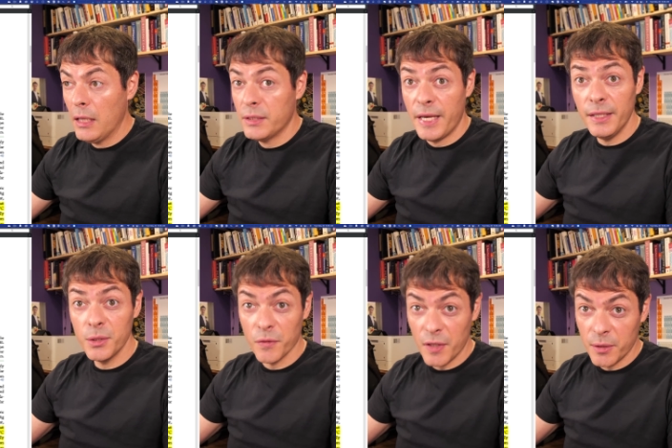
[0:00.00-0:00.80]

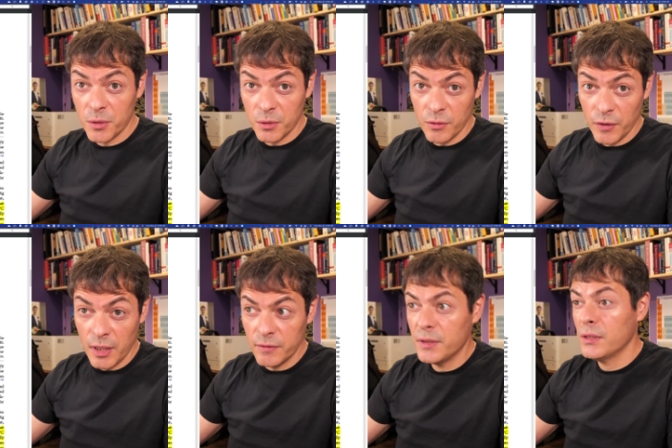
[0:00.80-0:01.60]
tens of thousands of
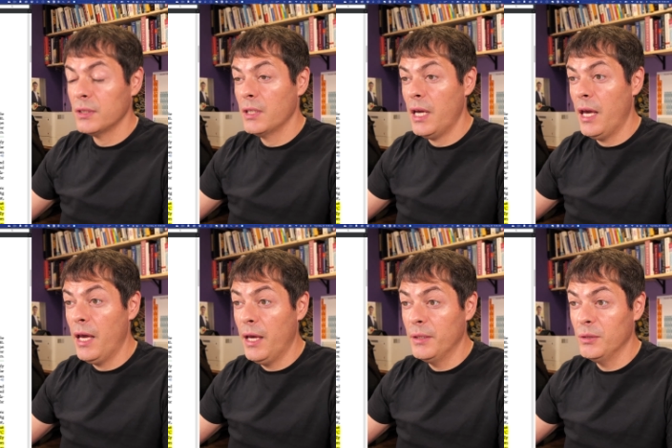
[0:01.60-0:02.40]
kelvins,
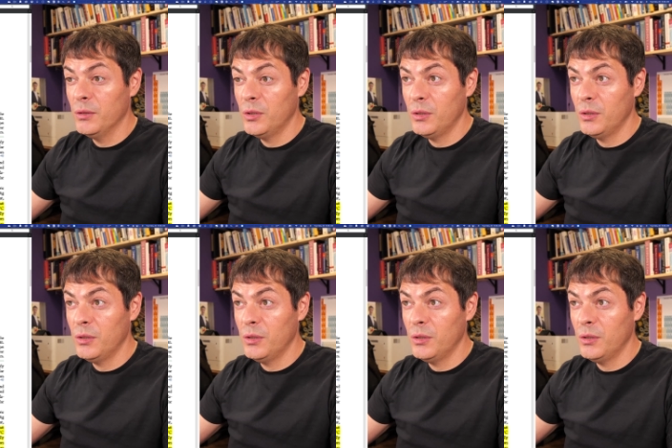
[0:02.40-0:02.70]
and